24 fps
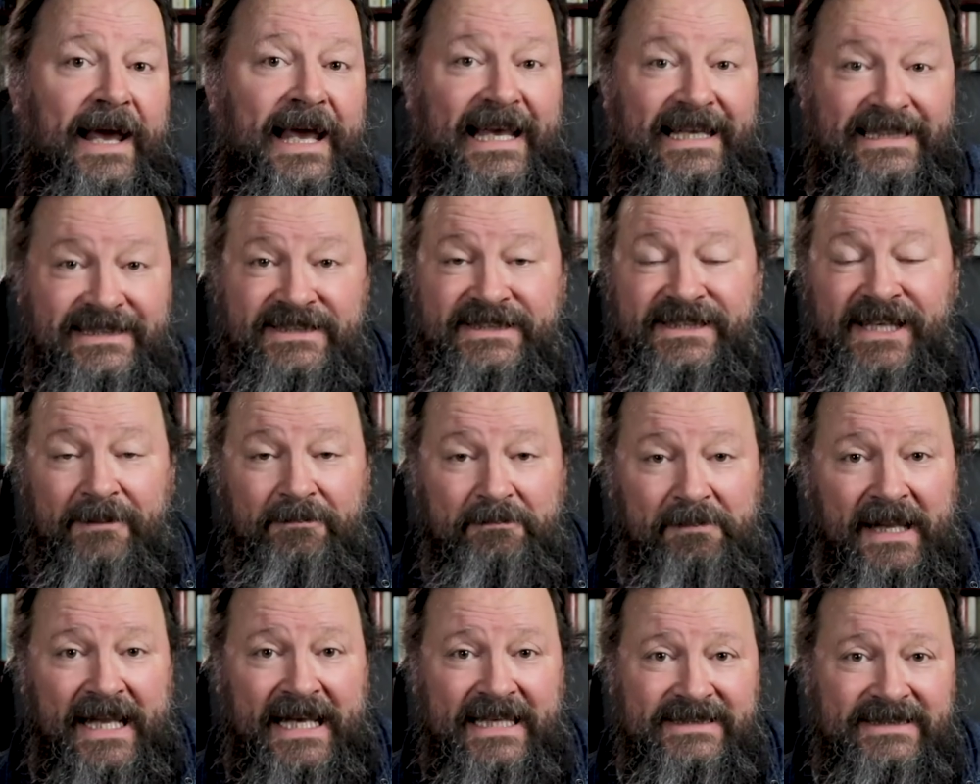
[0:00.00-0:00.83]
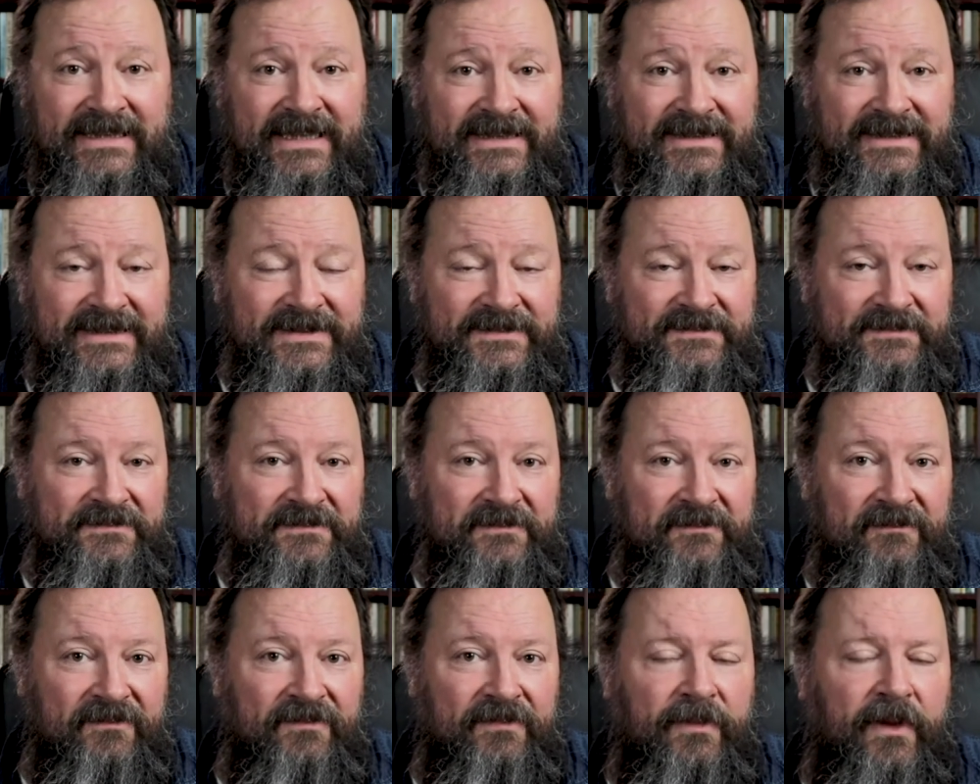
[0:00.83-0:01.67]
In some places,
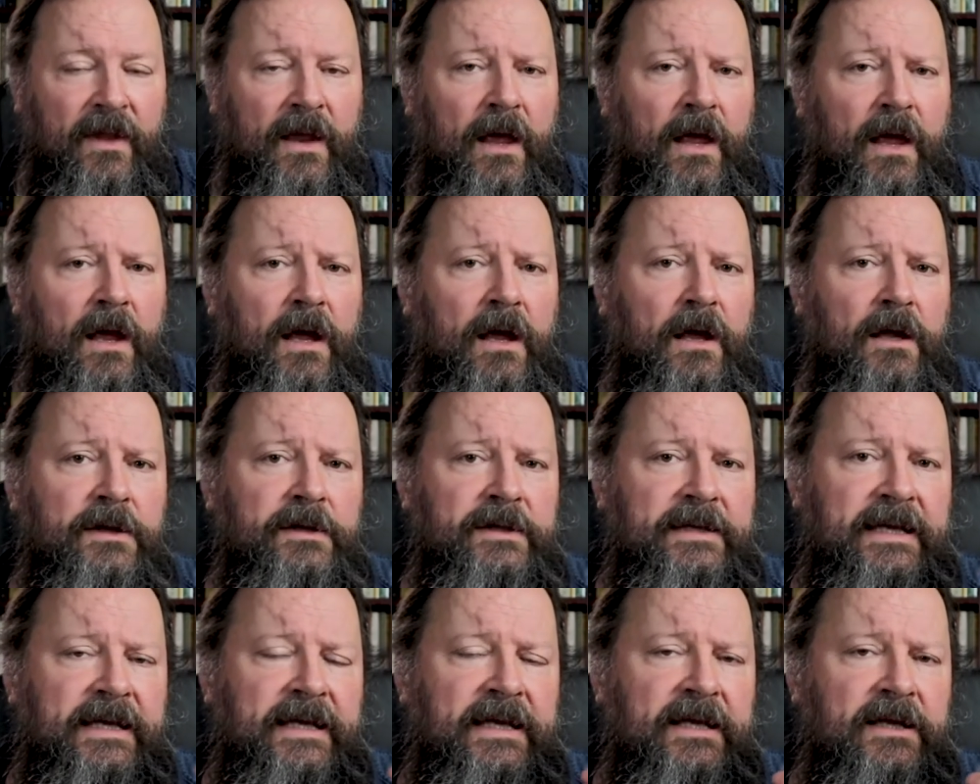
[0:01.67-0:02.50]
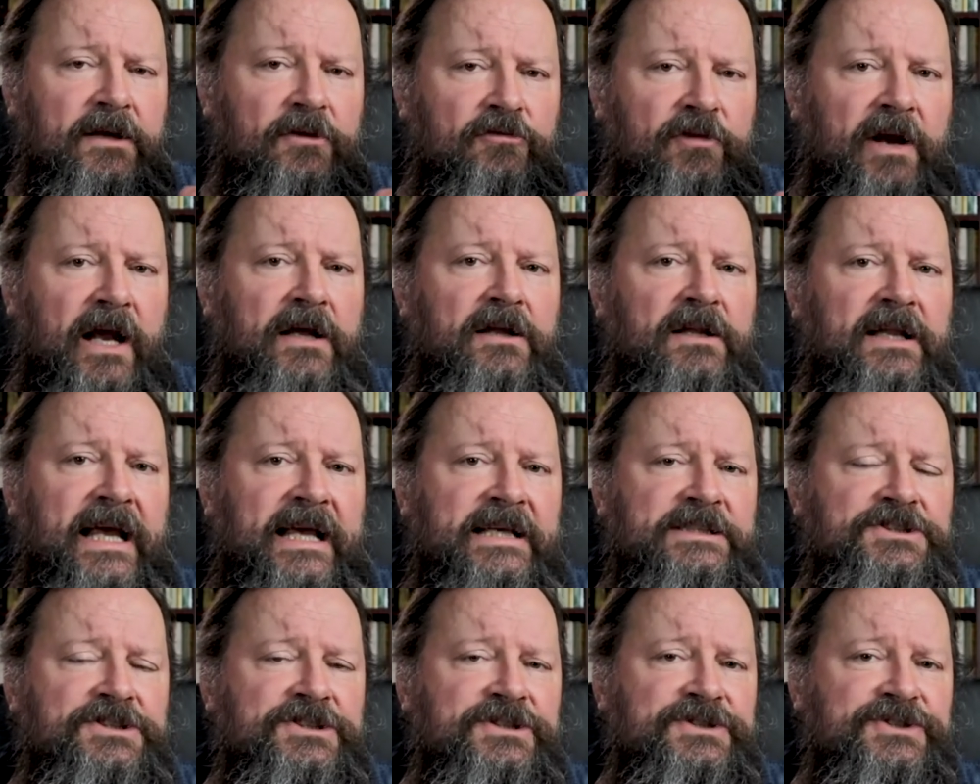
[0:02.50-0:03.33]
the
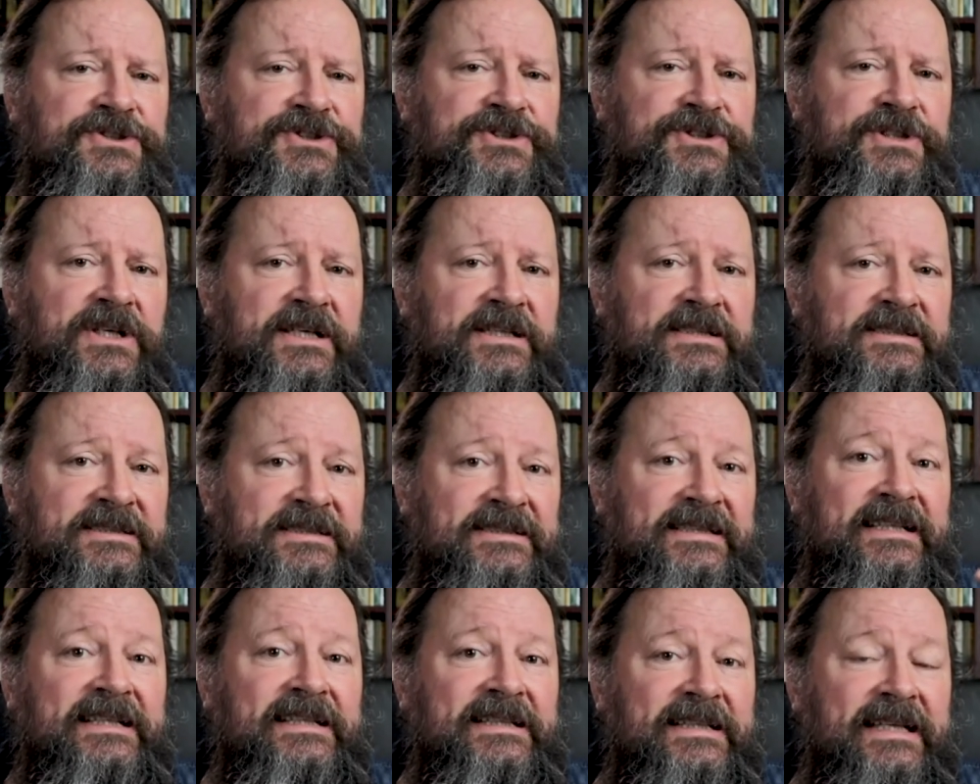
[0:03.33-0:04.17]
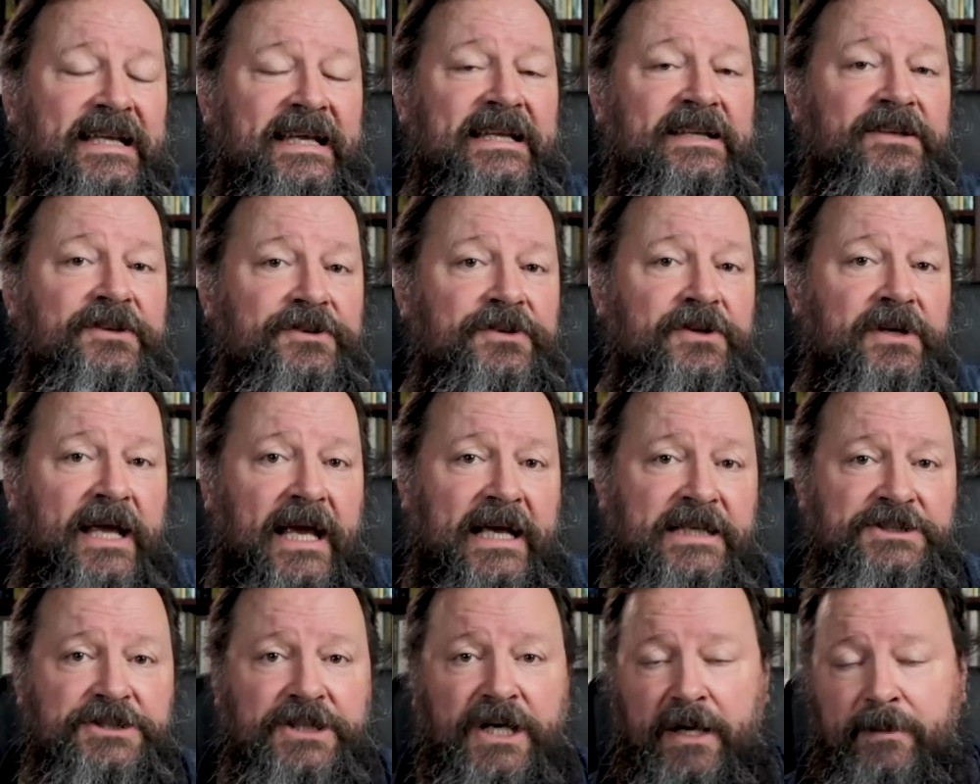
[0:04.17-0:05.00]
regulations still need to
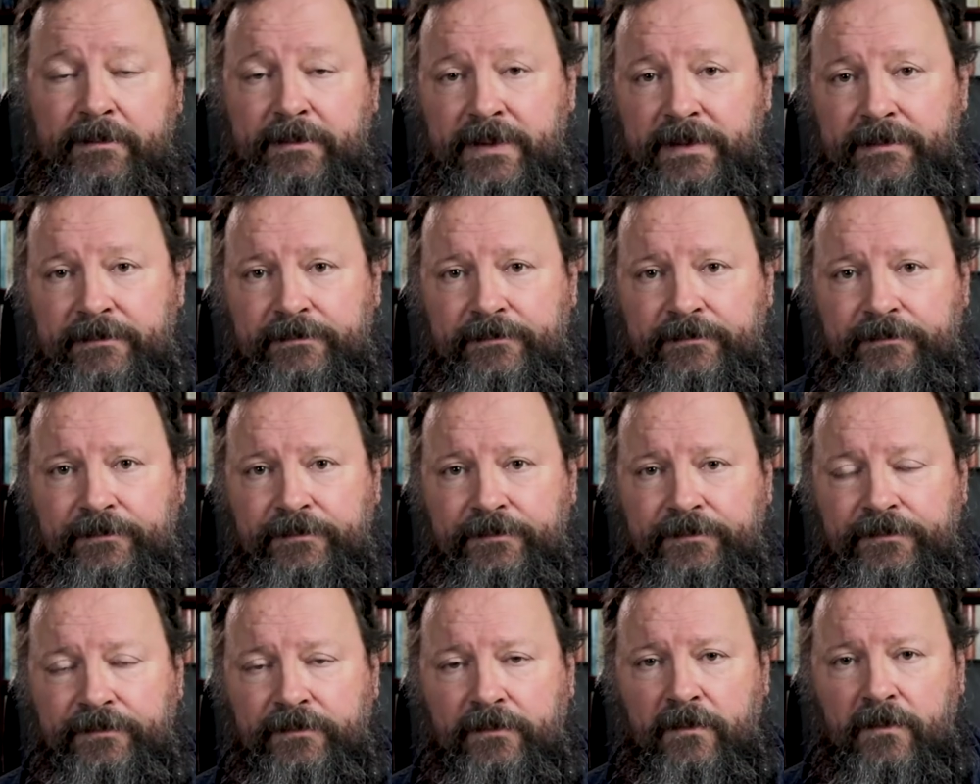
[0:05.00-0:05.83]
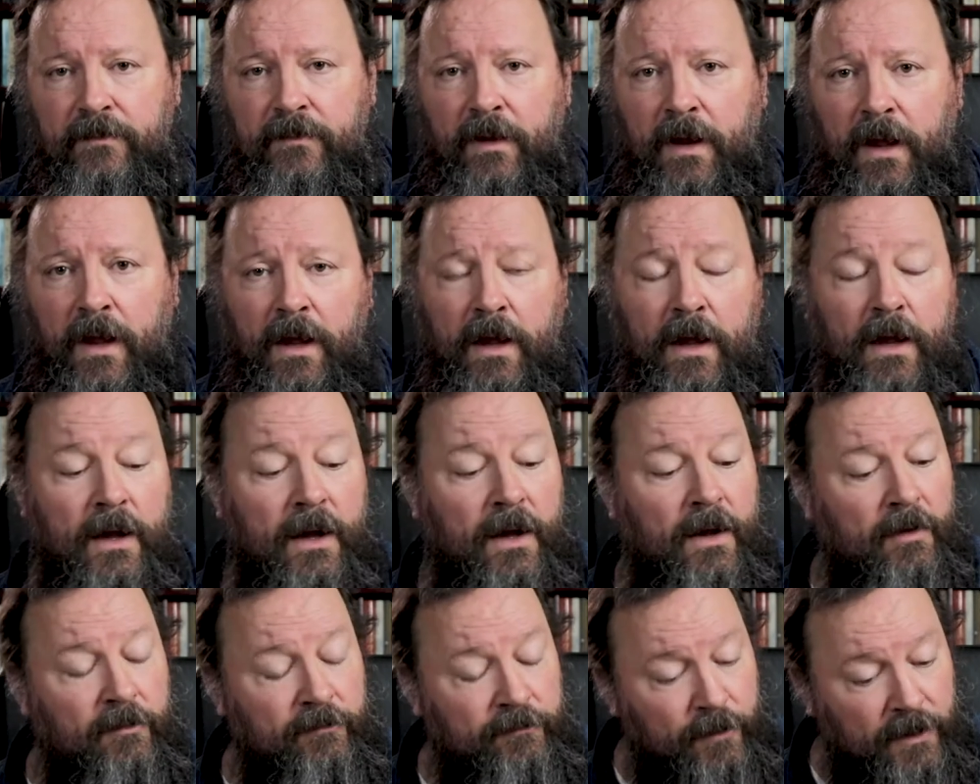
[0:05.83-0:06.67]
catch up.
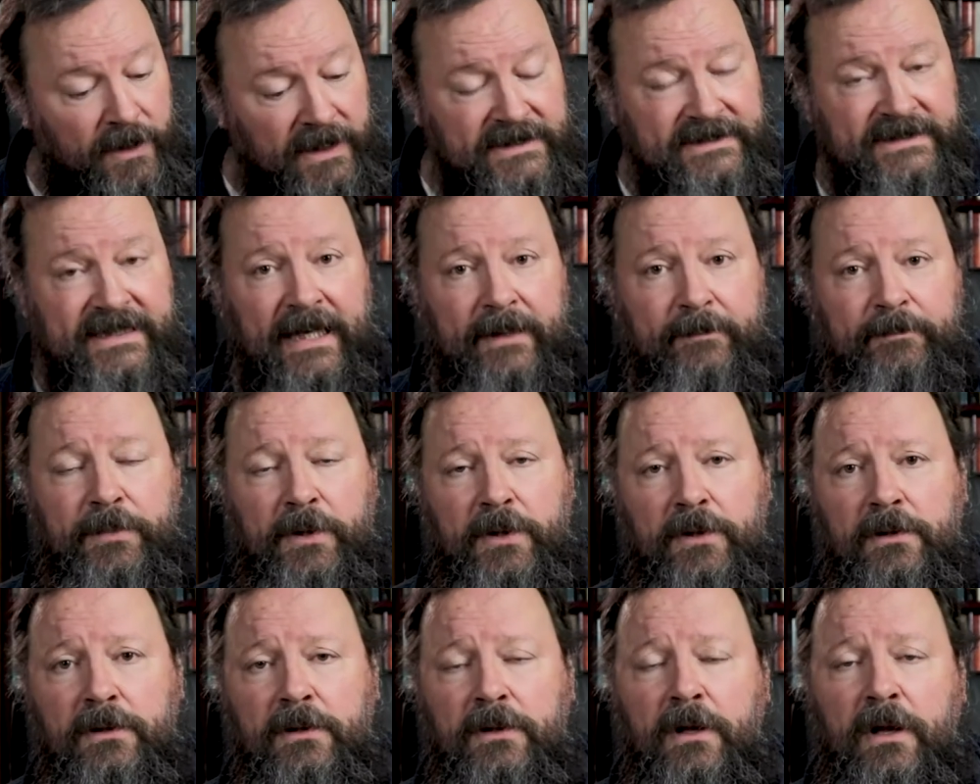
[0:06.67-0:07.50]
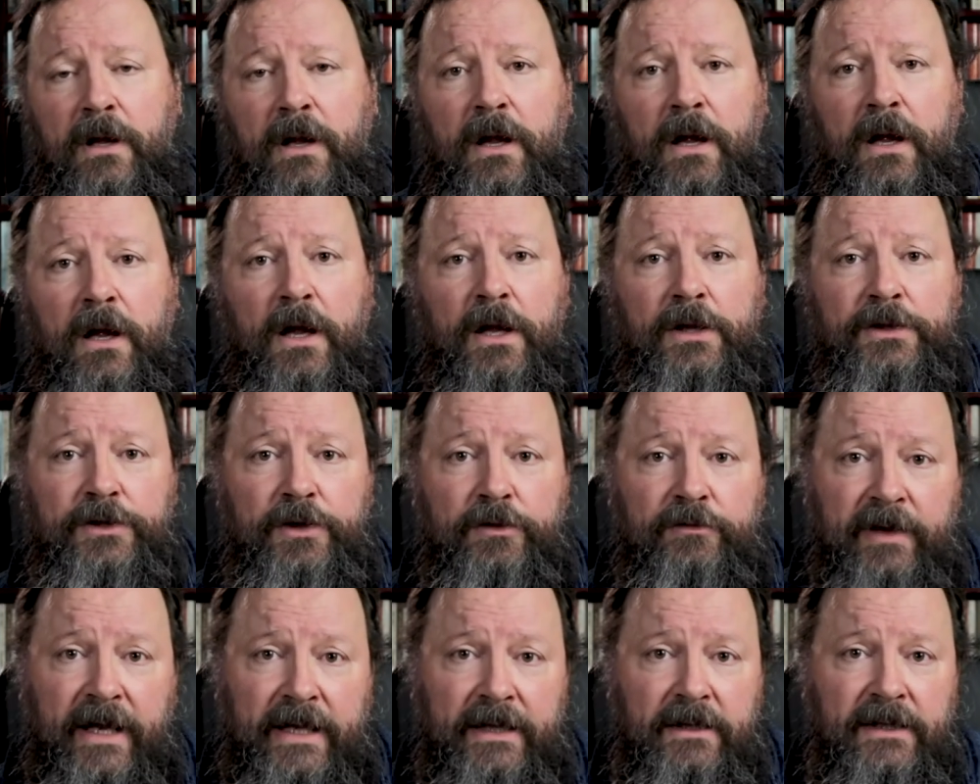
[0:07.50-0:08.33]
For example, the
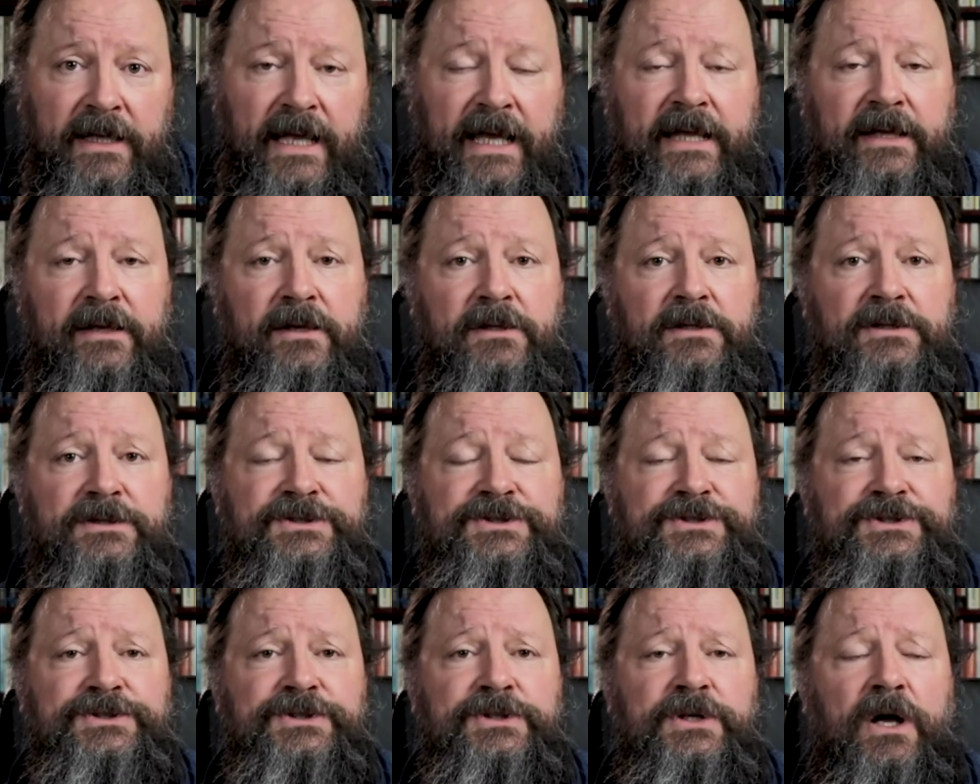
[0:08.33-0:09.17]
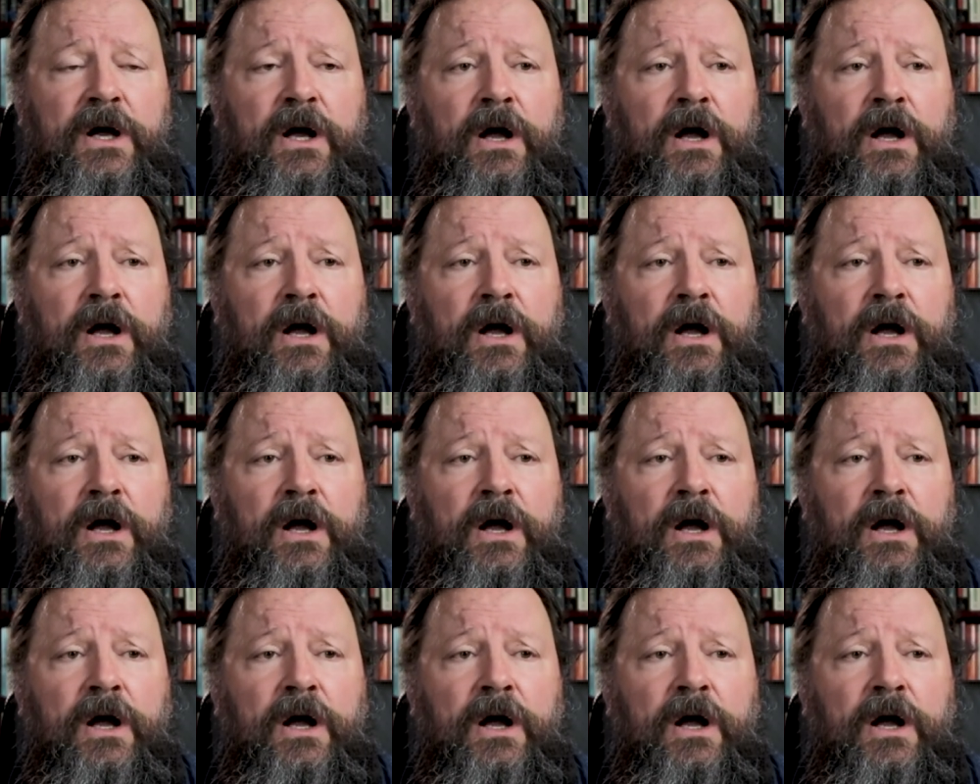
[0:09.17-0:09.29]
regulators